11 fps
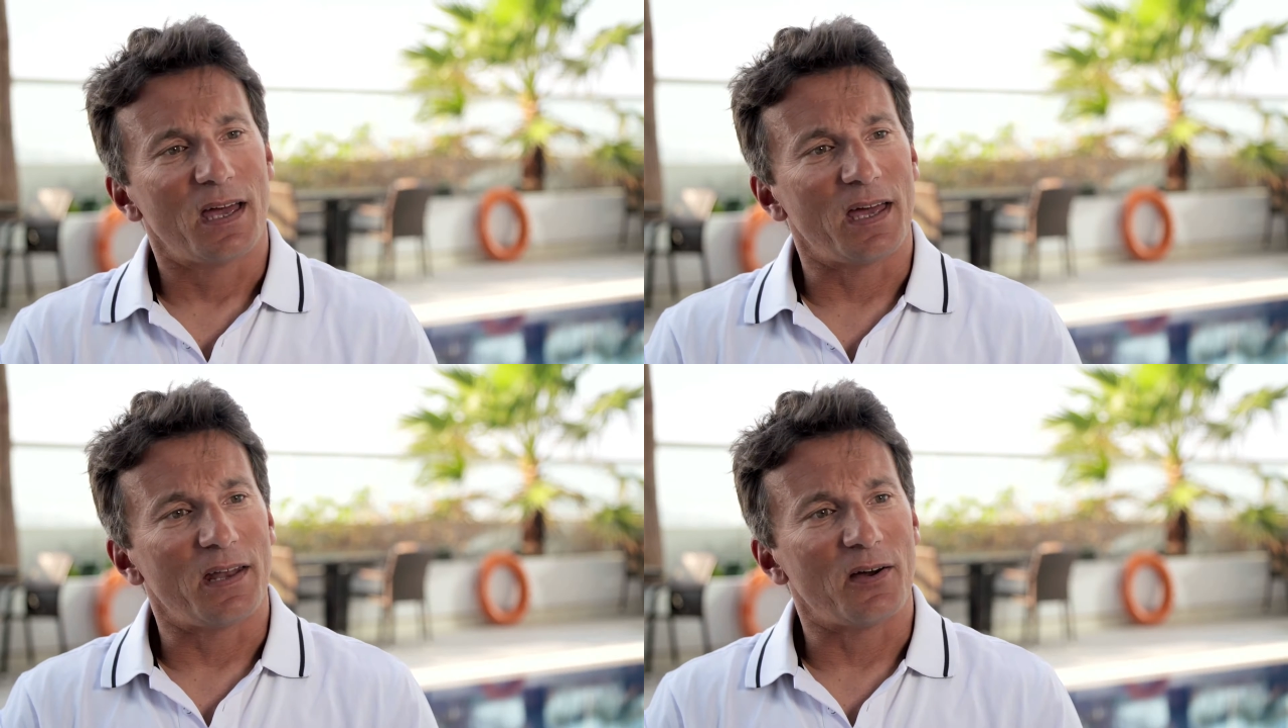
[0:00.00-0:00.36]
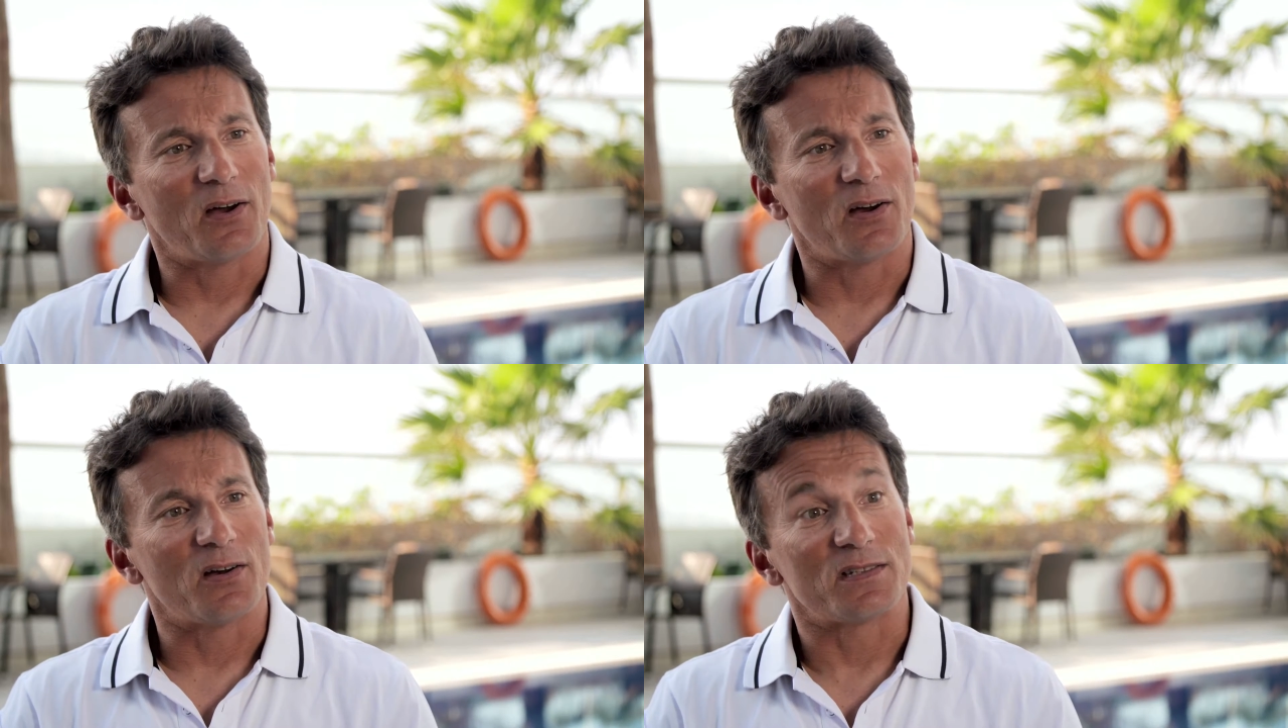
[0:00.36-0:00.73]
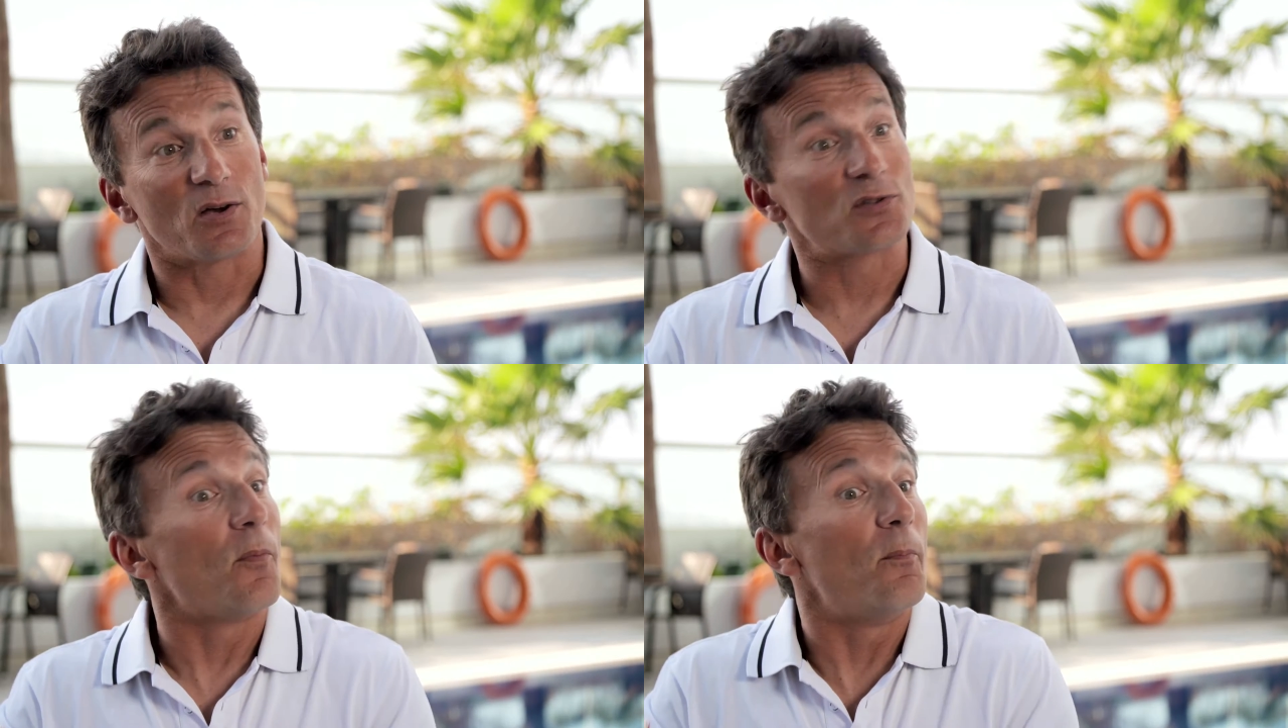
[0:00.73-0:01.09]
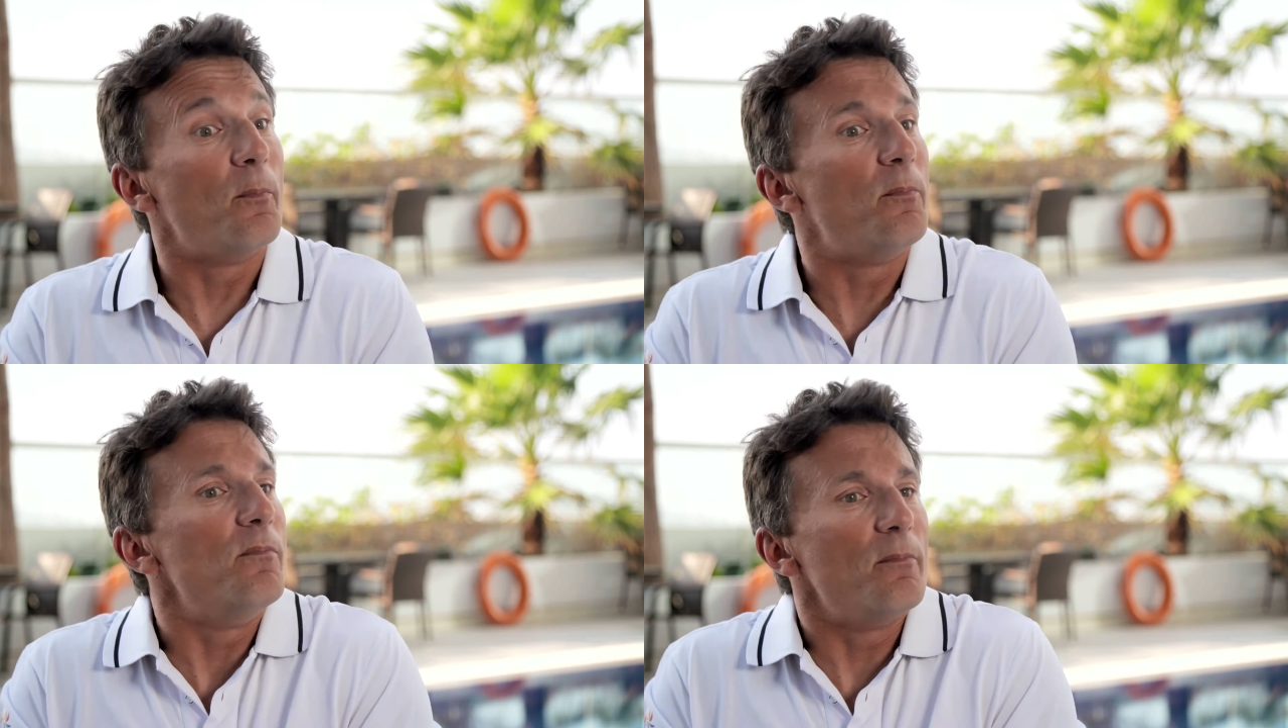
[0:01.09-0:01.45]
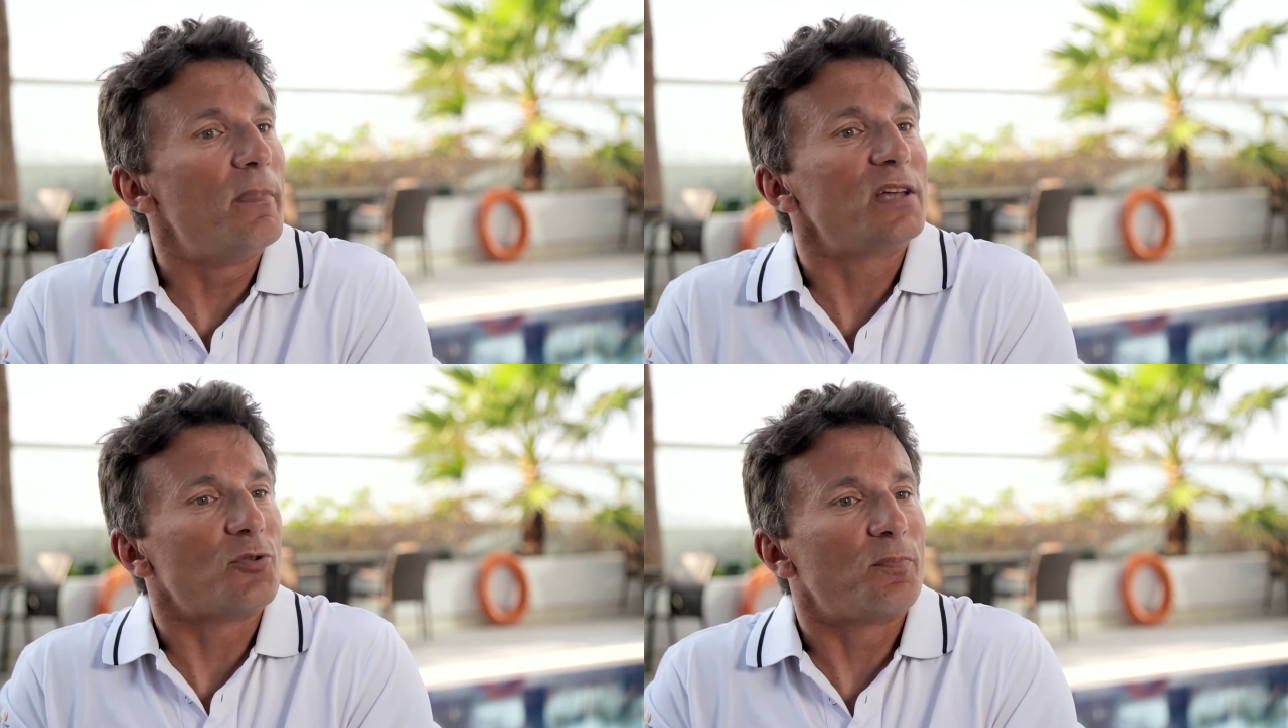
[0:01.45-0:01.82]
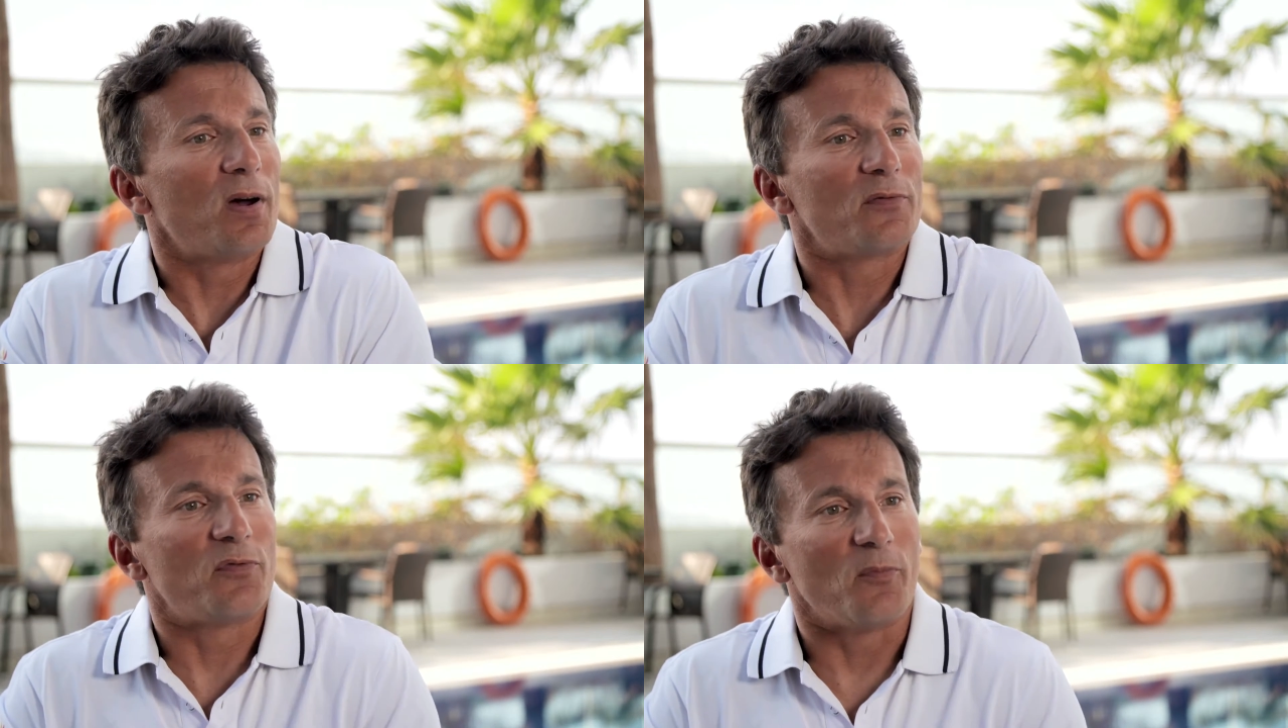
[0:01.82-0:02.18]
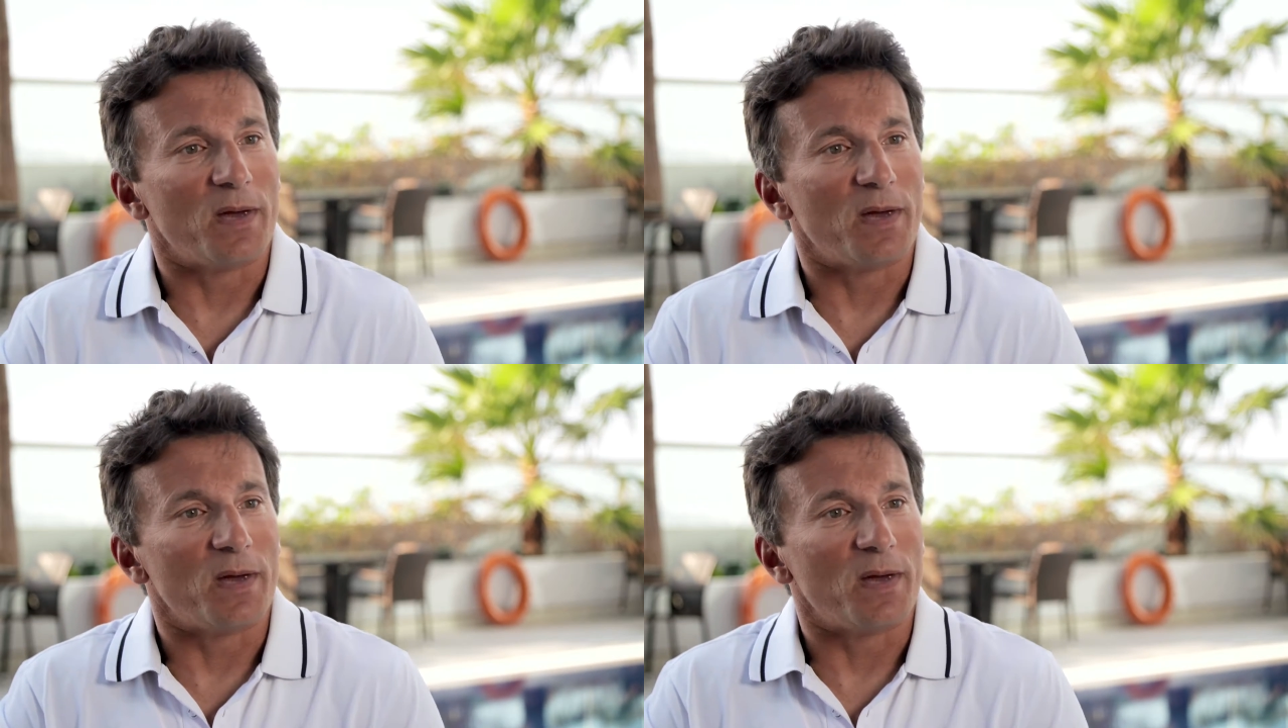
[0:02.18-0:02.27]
And the other major point for